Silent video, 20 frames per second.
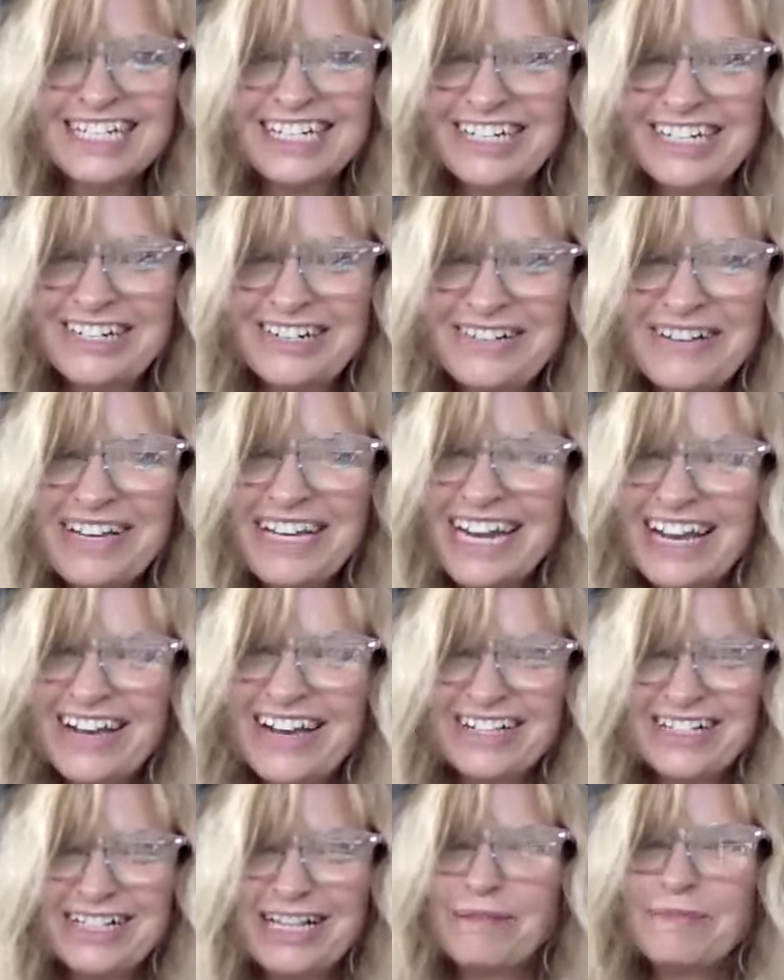Yeah.
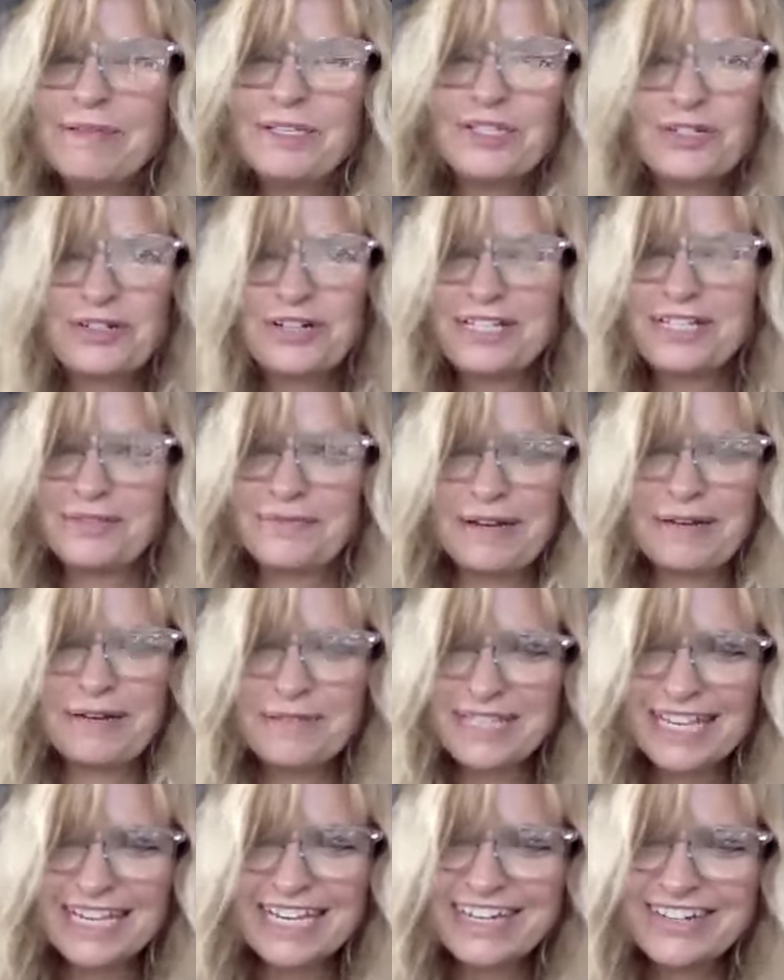Not climbing trees when I
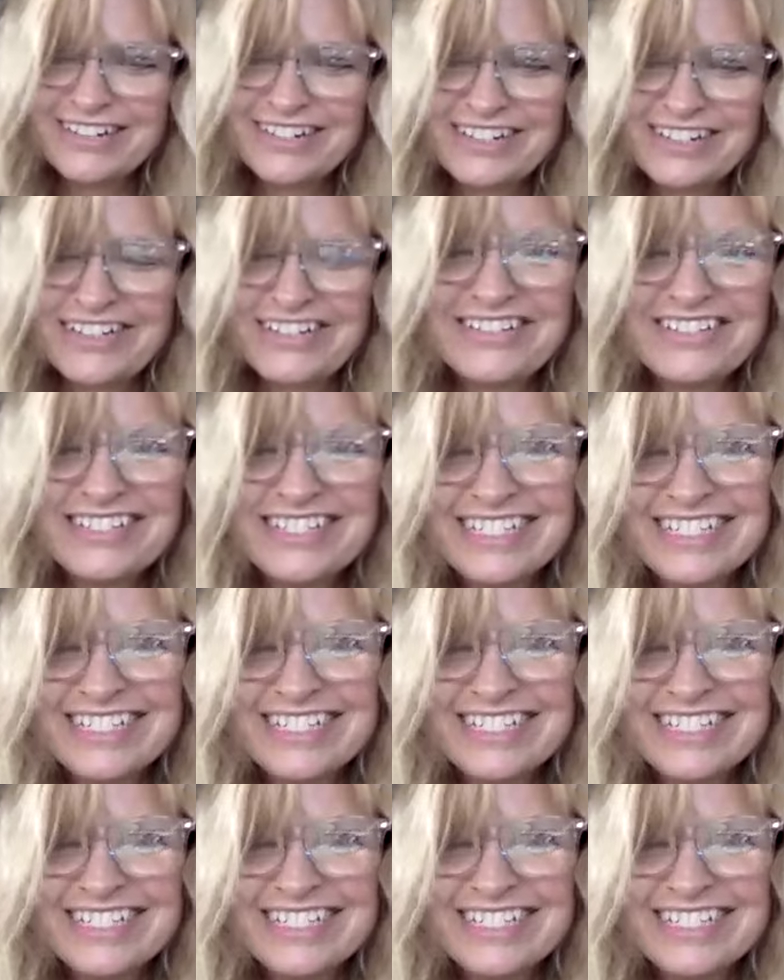was eight years old.